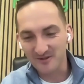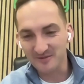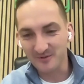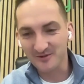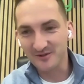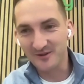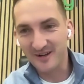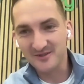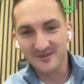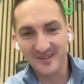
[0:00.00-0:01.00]
was suppose
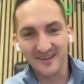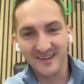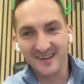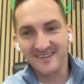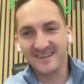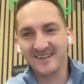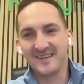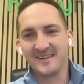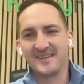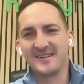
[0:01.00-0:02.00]
I should
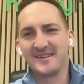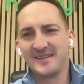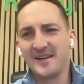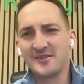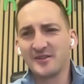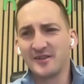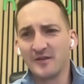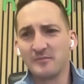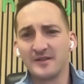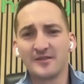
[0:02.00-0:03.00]
I should give a
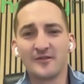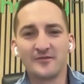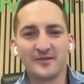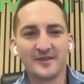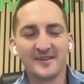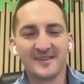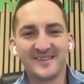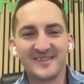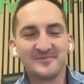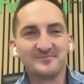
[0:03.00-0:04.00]
bit of
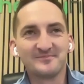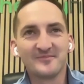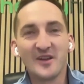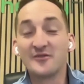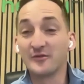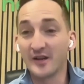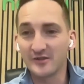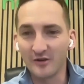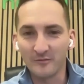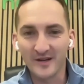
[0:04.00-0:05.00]

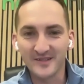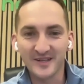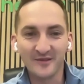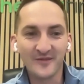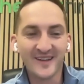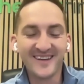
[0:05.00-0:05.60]
introduction on myself.